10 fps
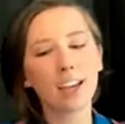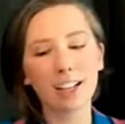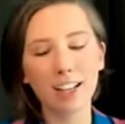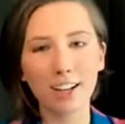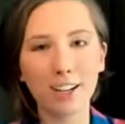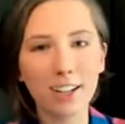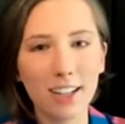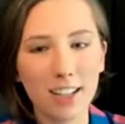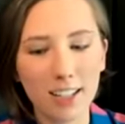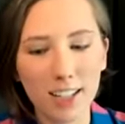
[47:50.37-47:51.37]
Claire,
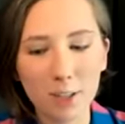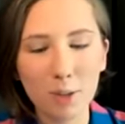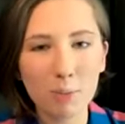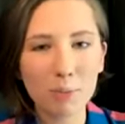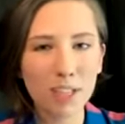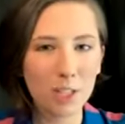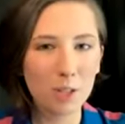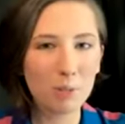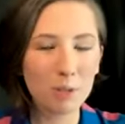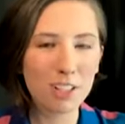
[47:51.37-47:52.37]
can you can you
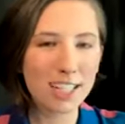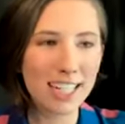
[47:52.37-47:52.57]
impersonate